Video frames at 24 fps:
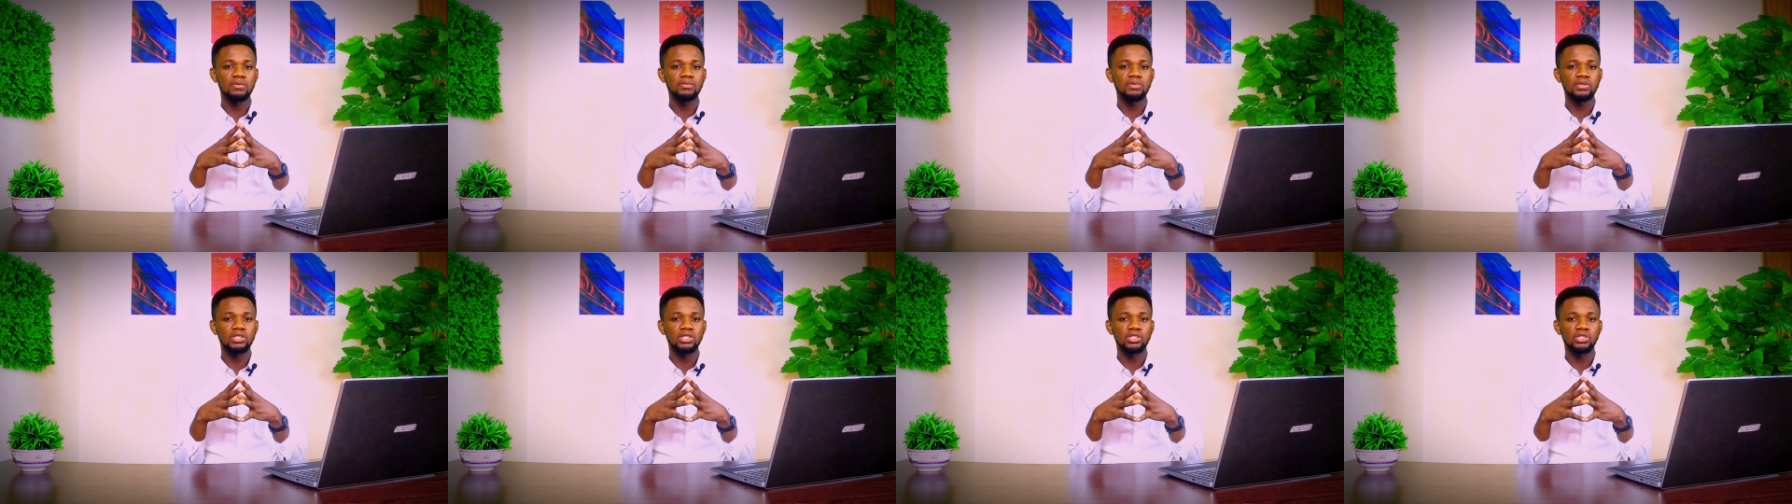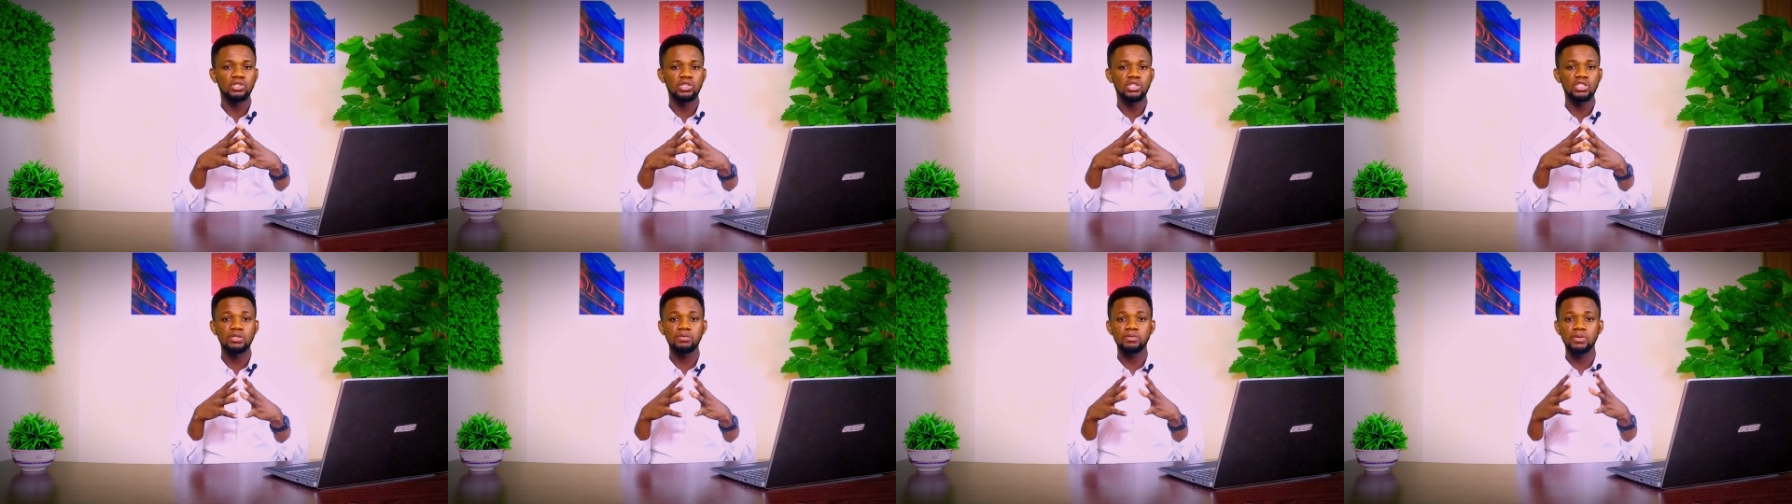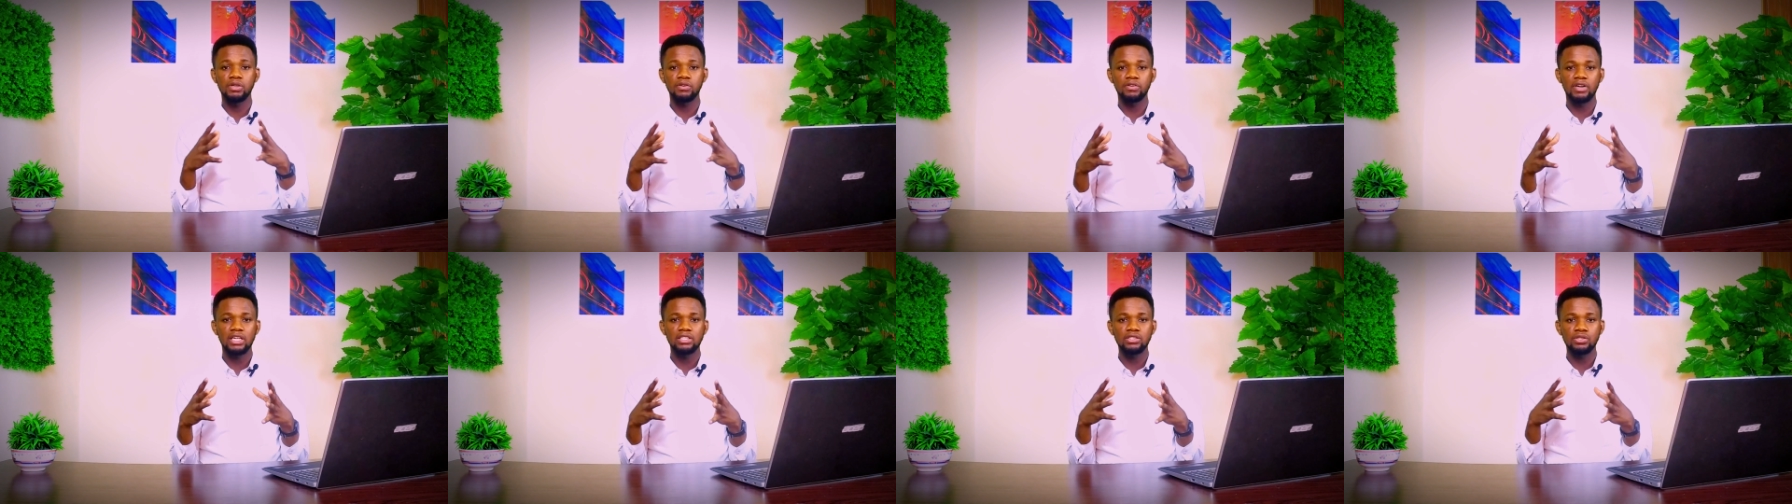some stations
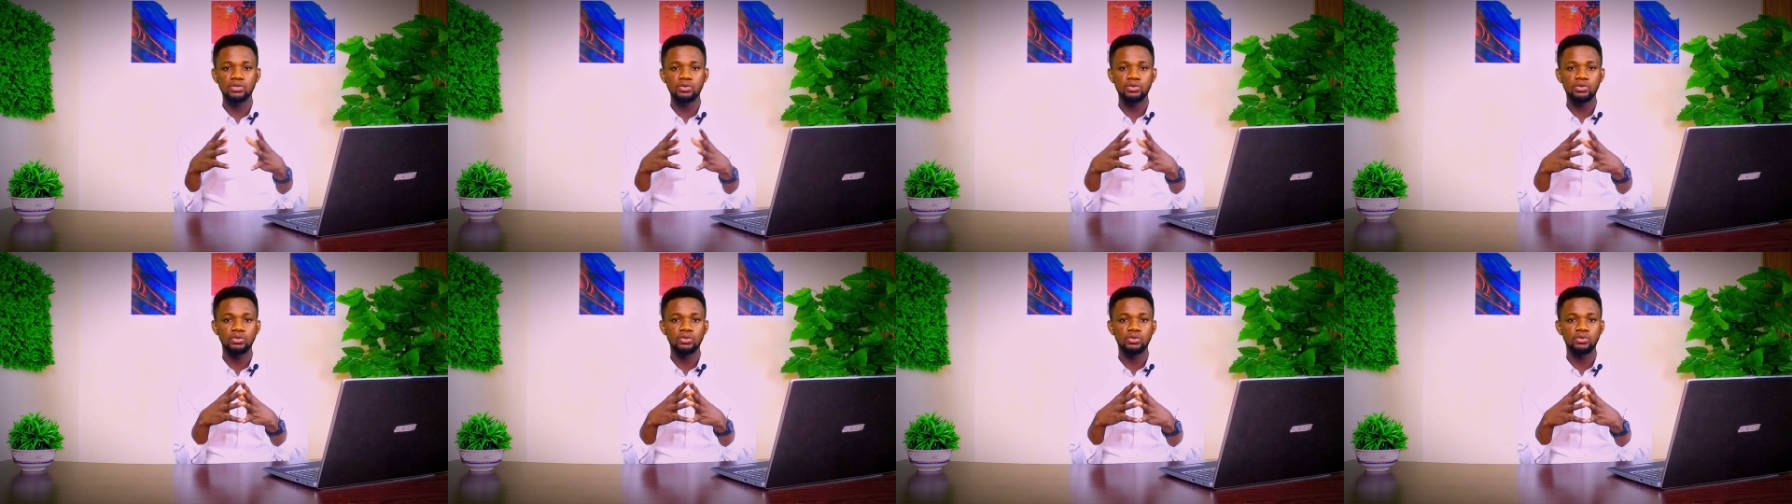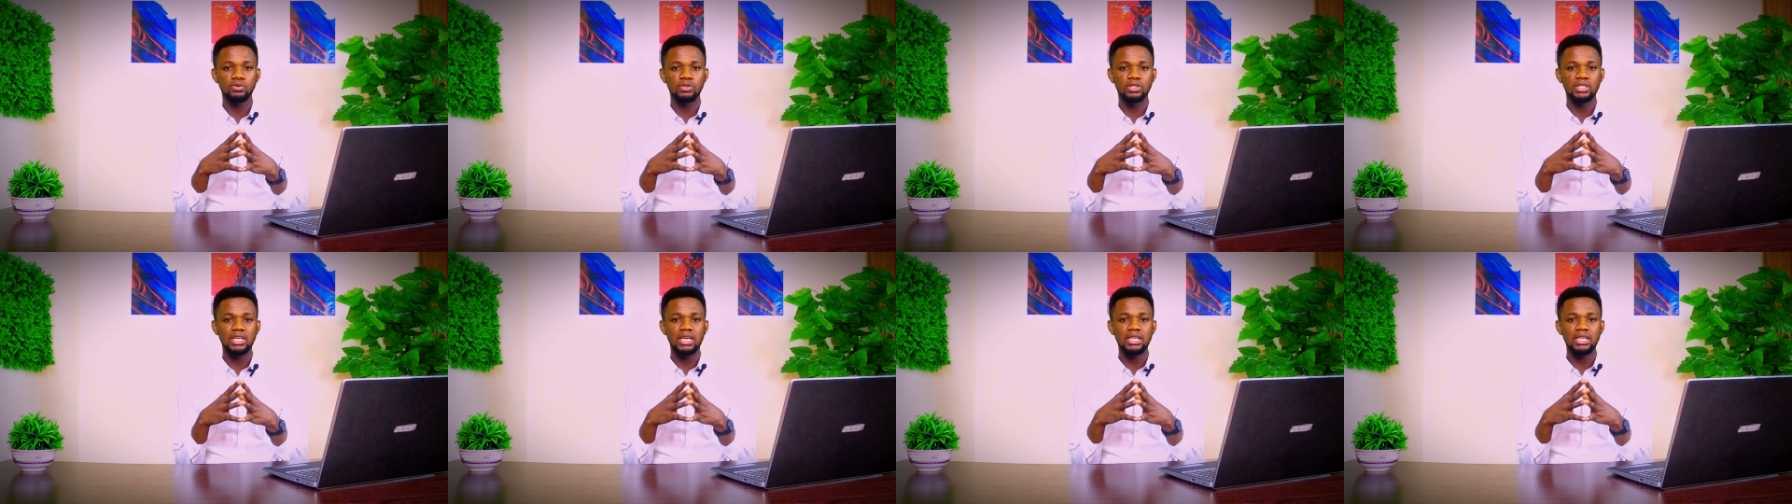may rattle you,